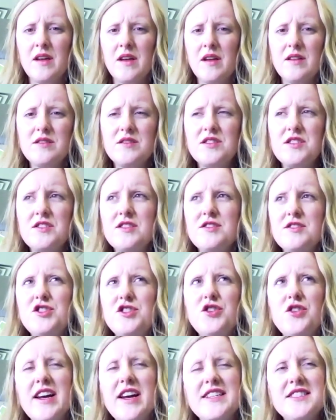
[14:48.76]
Do
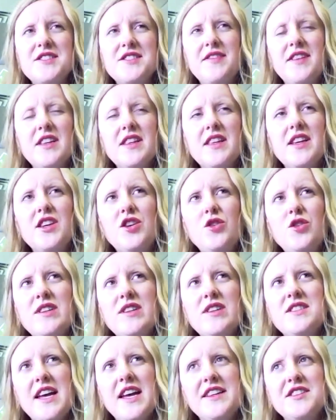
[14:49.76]
you guys feel like you
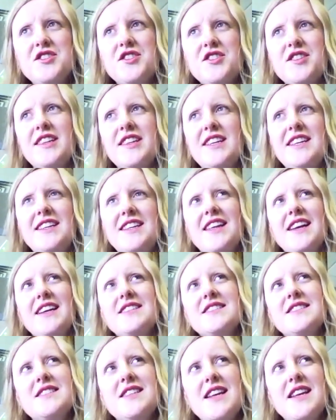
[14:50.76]
intentionally like
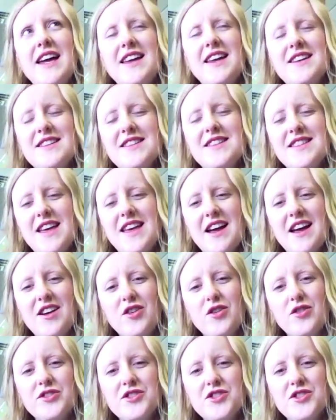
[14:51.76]
set that
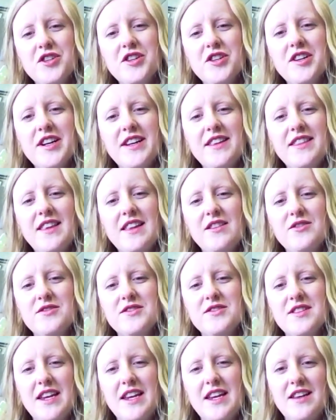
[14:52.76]
culture and
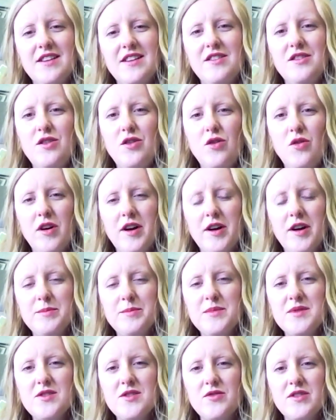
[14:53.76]
those like
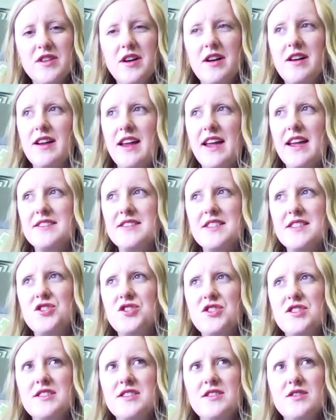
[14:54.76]
norms, or has it
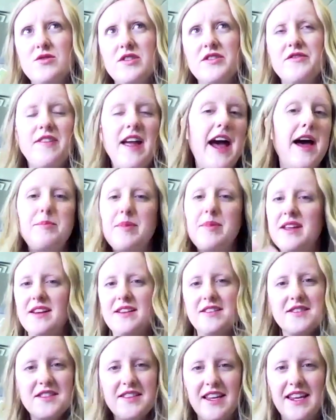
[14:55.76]
just sort of
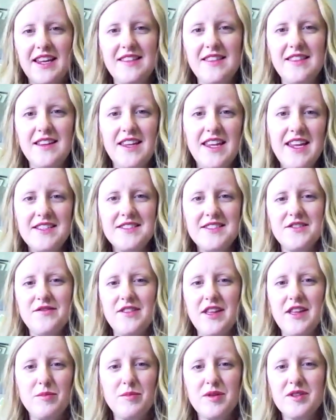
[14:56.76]
happened, like in the case of
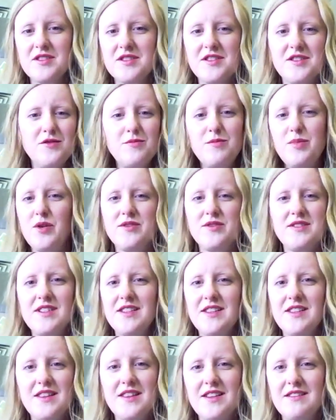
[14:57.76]
that person who
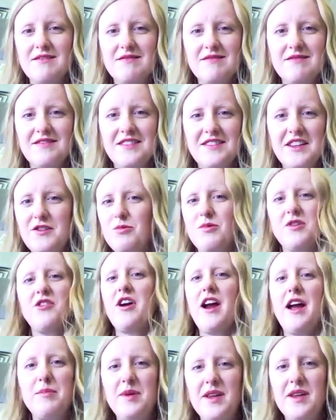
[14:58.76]
posted that things were
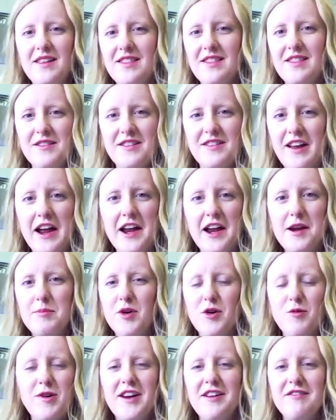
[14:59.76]
crappy at the time or
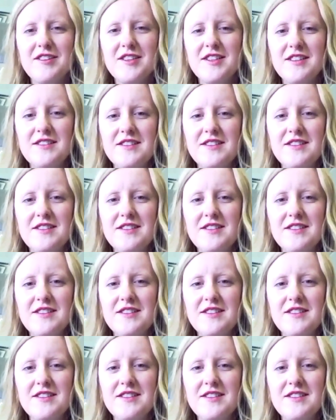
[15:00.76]
whatever?